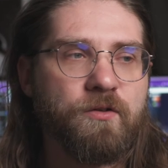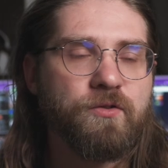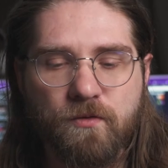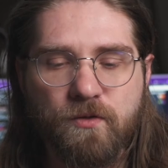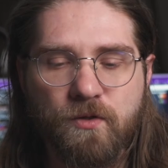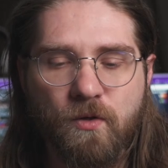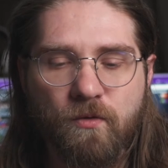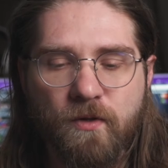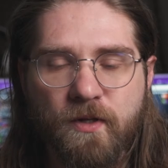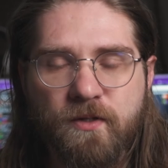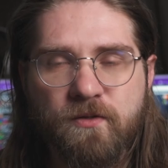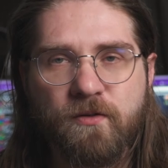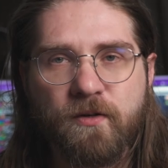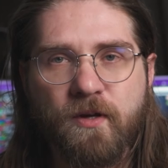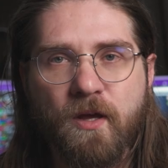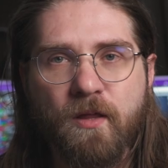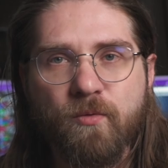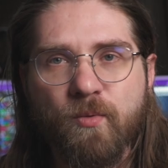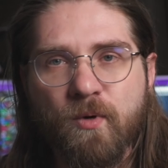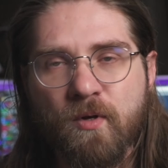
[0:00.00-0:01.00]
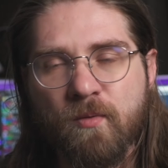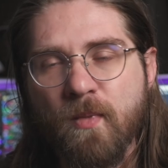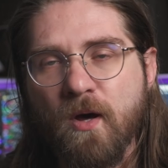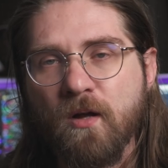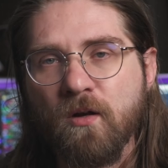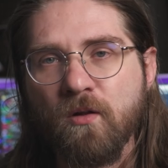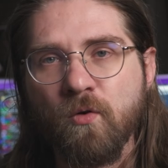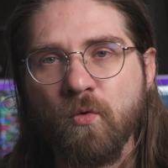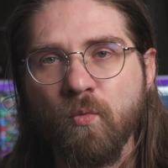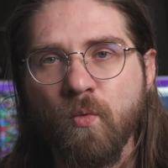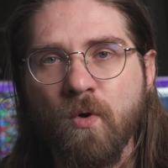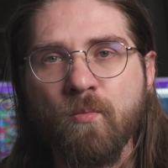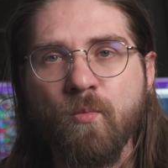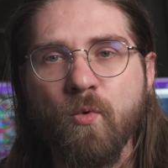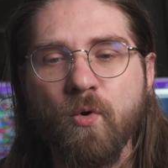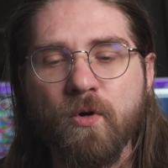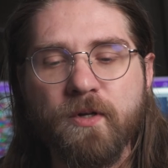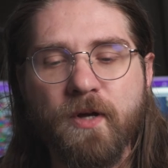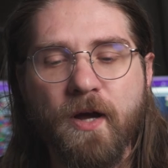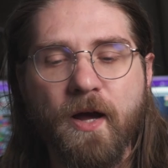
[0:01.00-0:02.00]
So let's look at 3D Modeler one
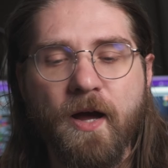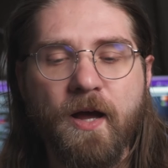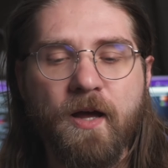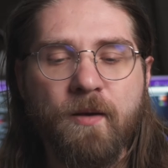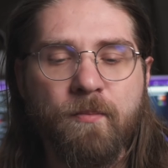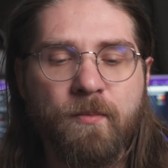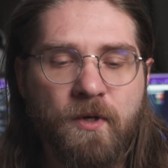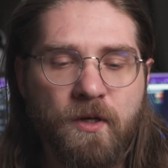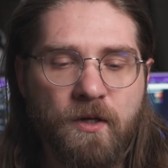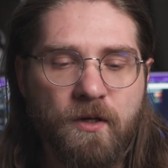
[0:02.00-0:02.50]
more time,